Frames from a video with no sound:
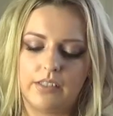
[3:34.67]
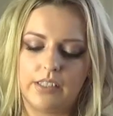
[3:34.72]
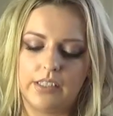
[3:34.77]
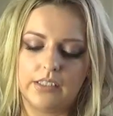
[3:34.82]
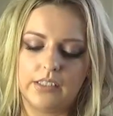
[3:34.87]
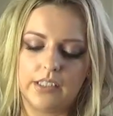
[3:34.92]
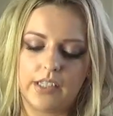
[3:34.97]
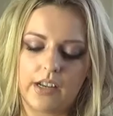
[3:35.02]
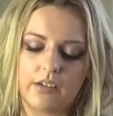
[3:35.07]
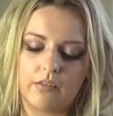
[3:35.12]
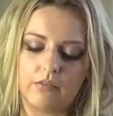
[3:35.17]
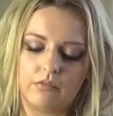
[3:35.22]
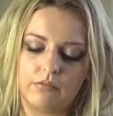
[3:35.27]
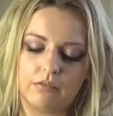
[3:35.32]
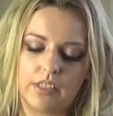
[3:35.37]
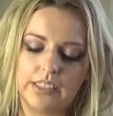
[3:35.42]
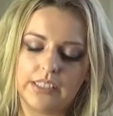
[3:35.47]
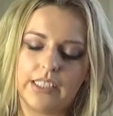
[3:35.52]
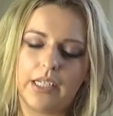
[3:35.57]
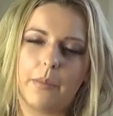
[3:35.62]
internet
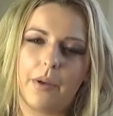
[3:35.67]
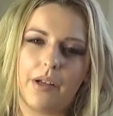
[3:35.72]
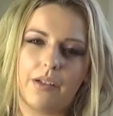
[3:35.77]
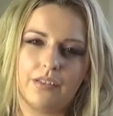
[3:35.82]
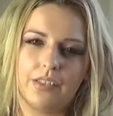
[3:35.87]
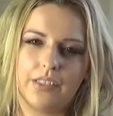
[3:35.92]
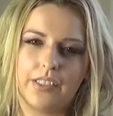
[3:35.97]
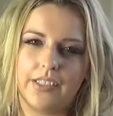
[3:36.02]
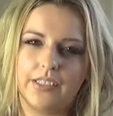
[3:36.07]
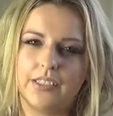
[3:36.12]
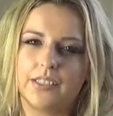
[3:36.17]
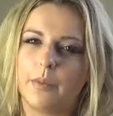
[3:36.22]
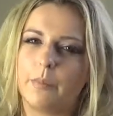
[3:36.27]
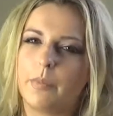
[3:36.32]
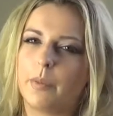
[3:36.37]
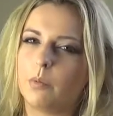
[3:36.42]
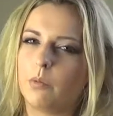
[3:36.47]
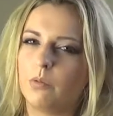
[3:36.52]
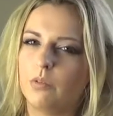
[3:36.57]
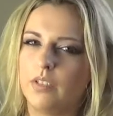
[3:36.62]
already about it. Some
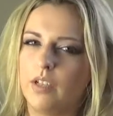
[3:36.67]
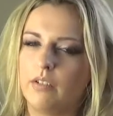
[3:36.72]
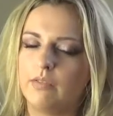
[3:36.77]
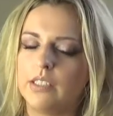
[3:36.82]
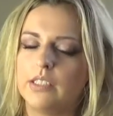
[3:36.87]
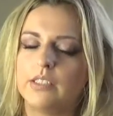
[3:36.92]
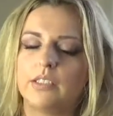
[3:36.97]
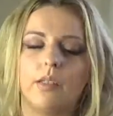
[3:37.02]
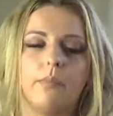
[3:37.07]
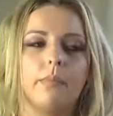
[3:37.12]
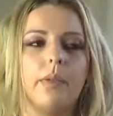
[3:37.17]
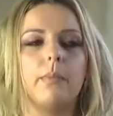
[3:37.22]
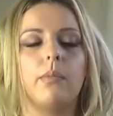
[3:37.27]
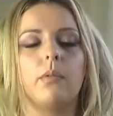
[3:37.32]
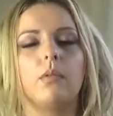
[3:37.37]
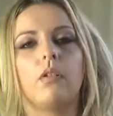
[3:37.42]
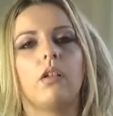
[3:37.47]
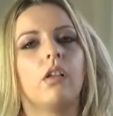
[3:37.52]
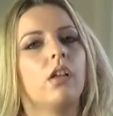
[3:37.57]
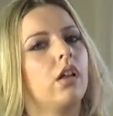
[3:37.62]
people love it, some people